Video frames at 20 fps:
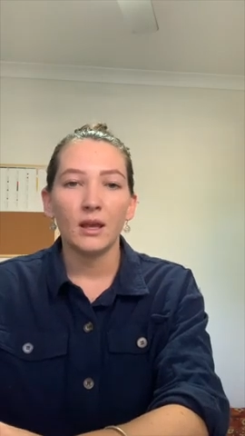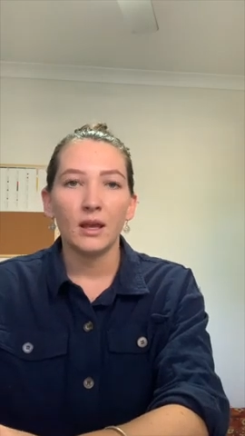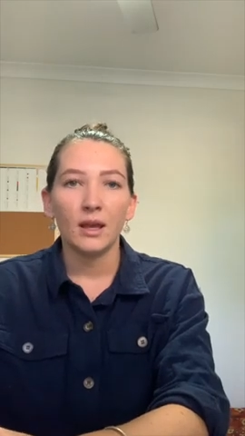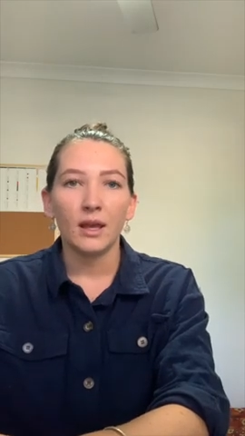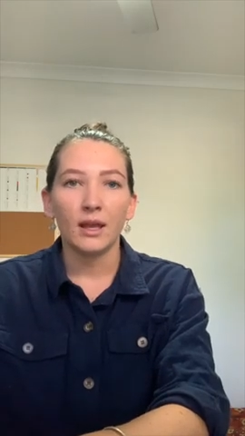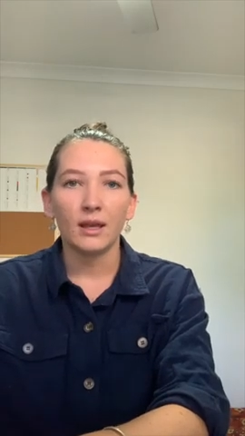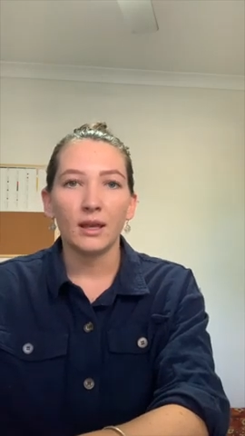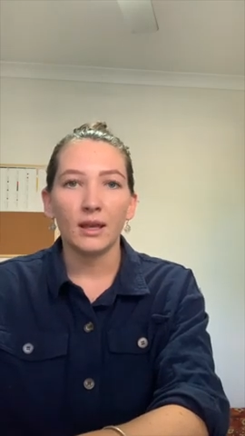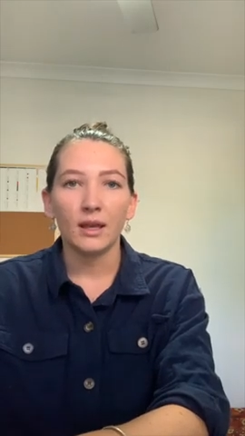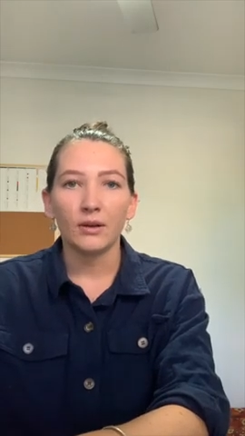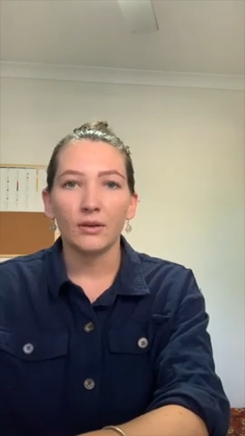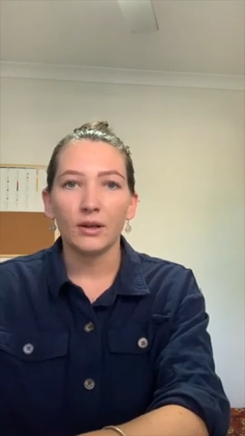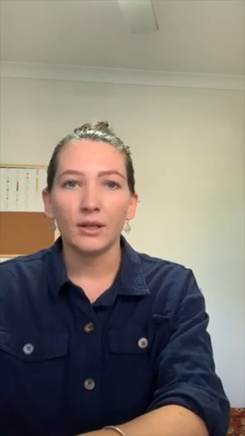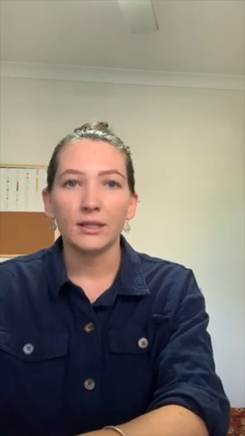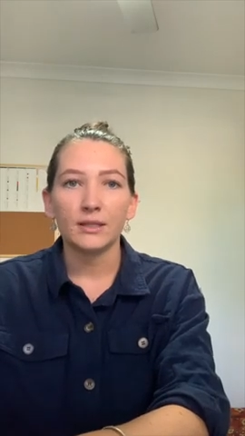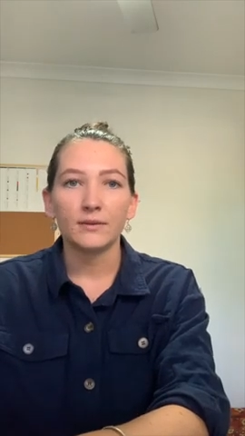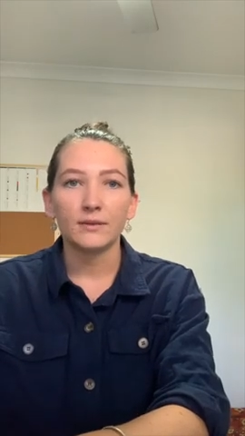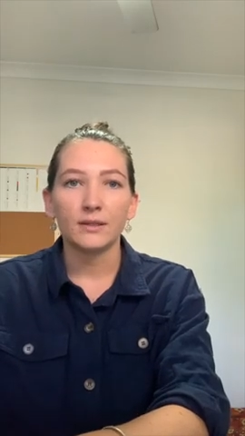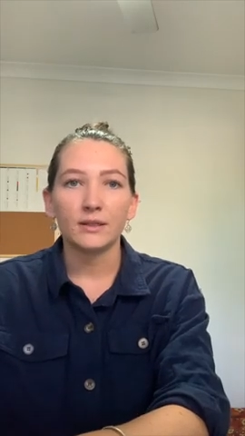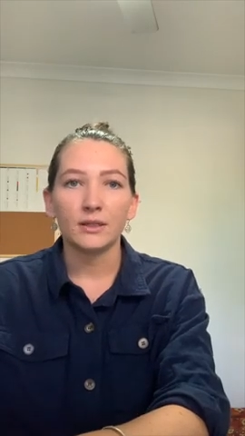and
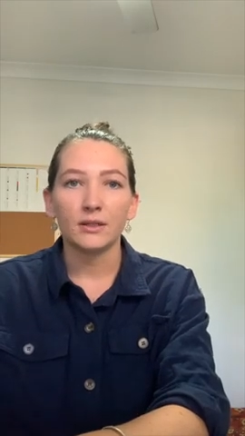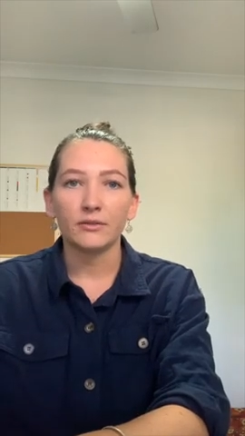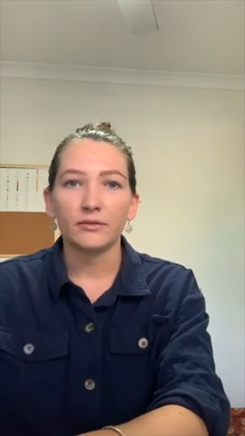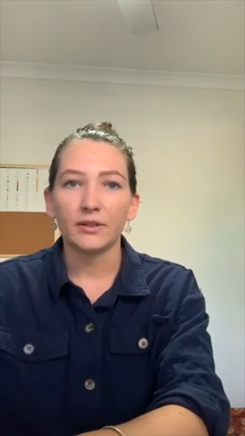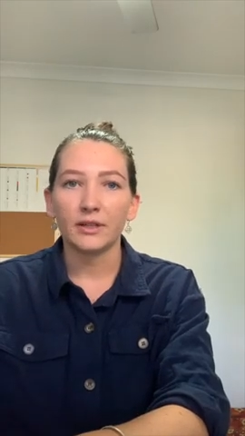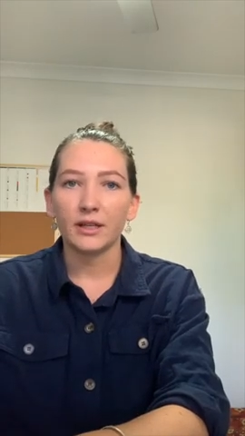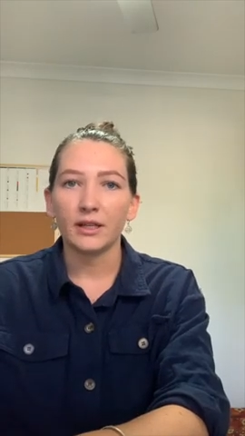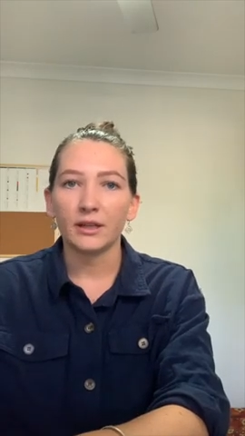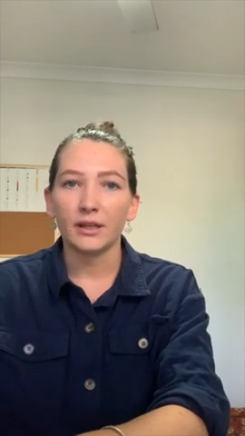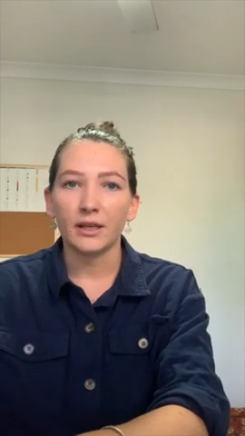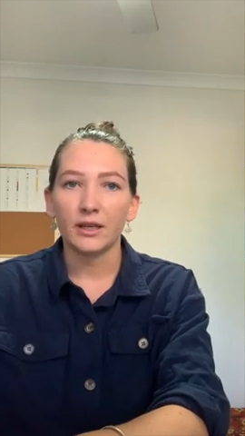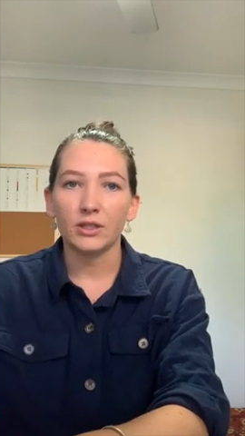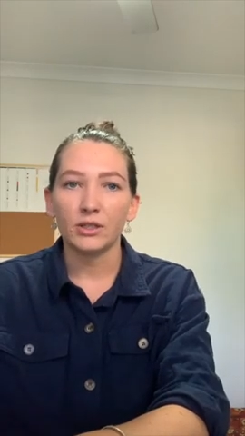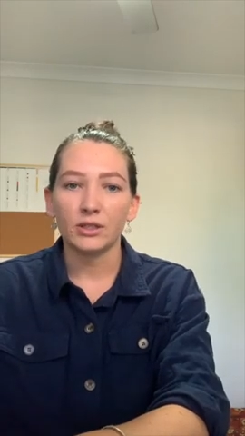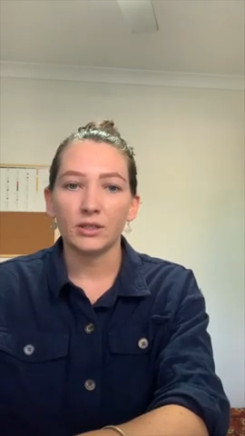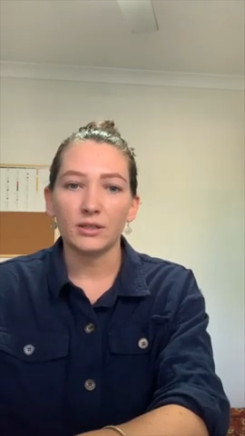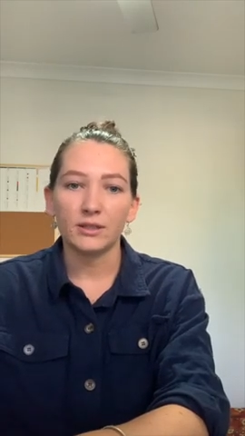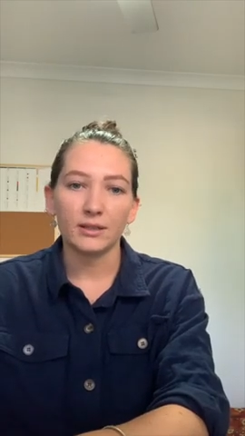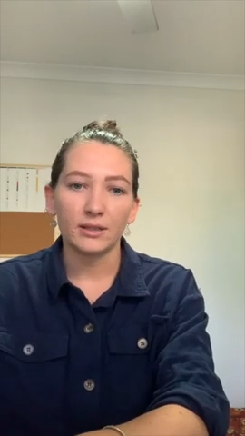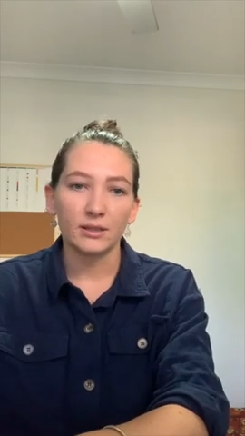areas for
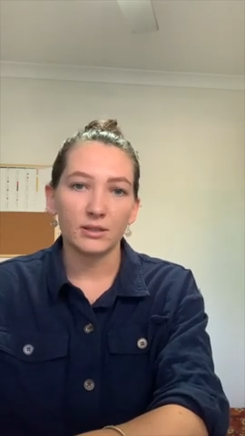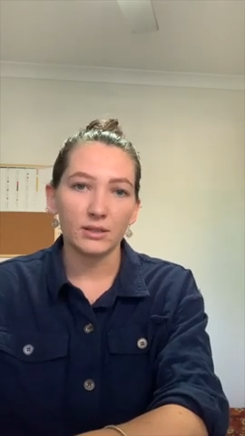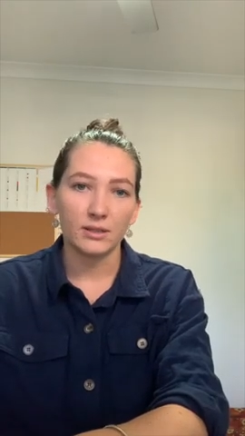self-regulation such